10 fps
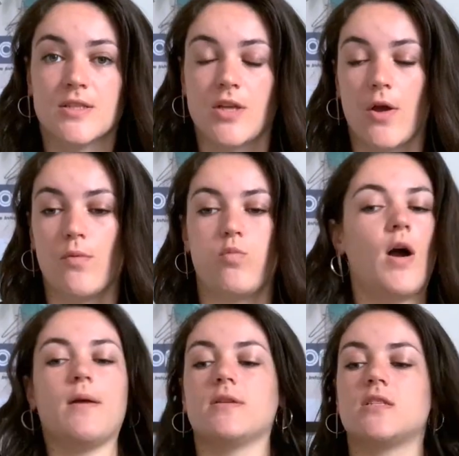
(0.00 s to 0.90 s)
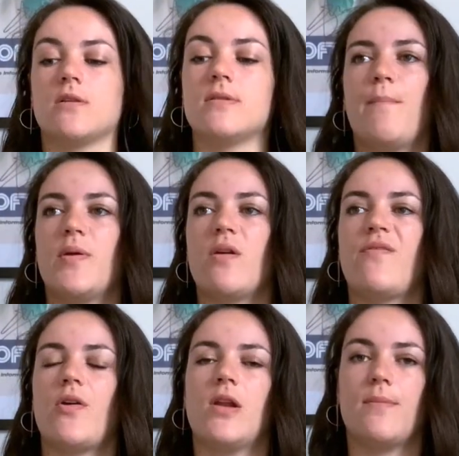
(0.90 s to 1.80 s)
So what I would do is put your
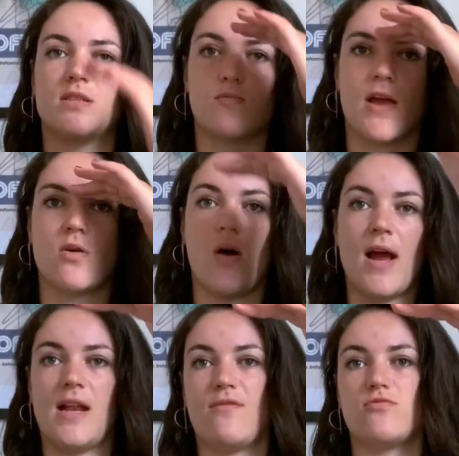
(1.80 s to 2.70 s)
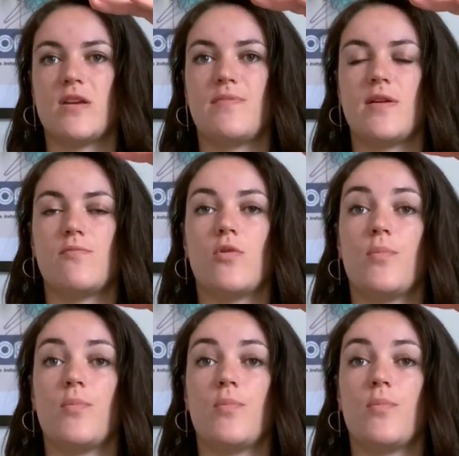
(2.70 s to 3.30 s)
phone up to where your eye level will